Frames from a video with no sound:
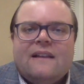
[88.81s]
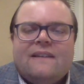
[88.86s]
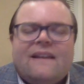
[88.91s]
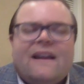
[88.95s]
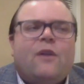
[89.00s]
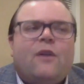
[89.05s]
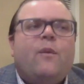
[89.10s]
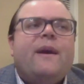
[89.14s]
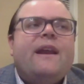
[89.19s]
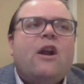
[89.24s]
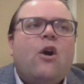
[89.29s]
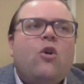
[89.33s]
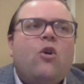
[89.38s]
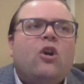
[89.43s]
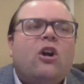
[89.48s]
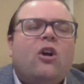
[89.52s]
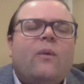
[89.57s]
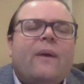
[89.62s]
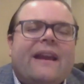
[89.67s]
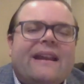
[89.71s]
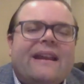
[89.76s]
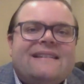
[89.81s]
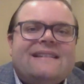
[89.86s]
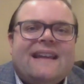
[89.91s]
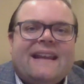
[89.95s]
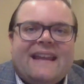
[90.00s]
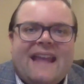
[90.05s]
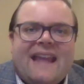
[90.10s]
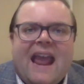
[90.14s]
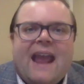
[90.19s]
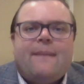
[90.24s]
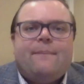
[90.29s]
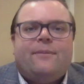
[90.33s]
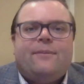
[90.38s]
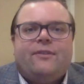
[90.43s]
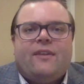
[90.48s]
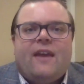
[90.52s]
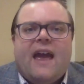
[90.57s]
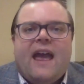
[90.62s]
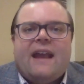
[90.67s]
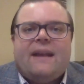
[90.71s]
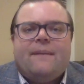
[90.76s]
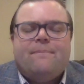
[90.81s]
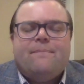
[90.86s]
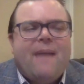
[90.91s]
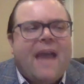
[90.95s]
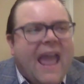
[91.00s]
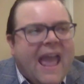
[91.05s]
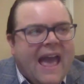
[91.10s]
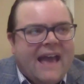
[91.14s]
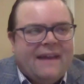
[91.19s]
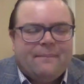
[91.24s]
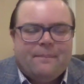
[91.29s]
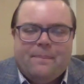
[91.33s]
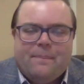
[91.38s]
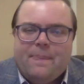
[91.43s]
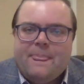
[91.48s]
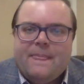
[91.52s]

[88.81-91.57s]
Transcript: Like we don't go into games saying, "Man,